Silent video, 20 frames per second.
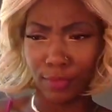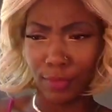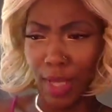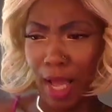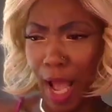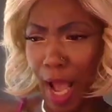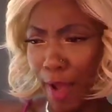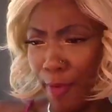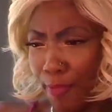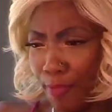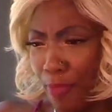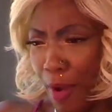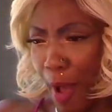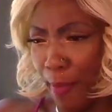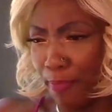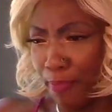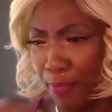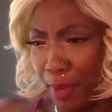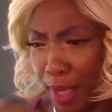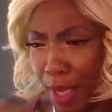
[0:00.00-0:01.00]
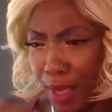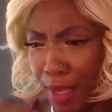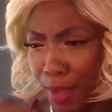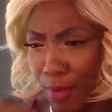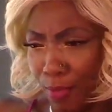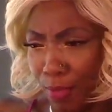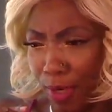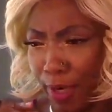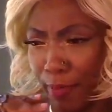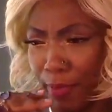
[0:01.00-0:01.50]
I
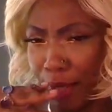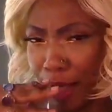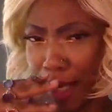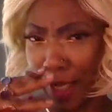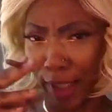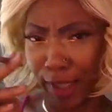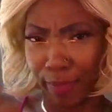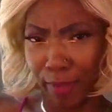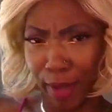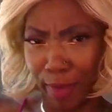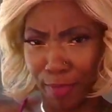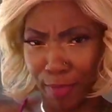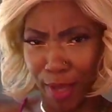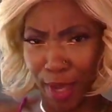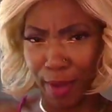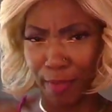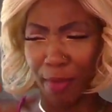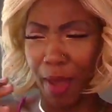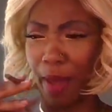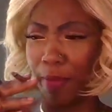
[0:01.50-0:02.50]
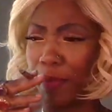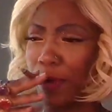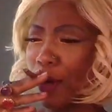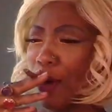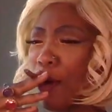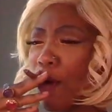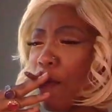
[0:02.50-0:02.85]
poppy, whatever the case may be, baby.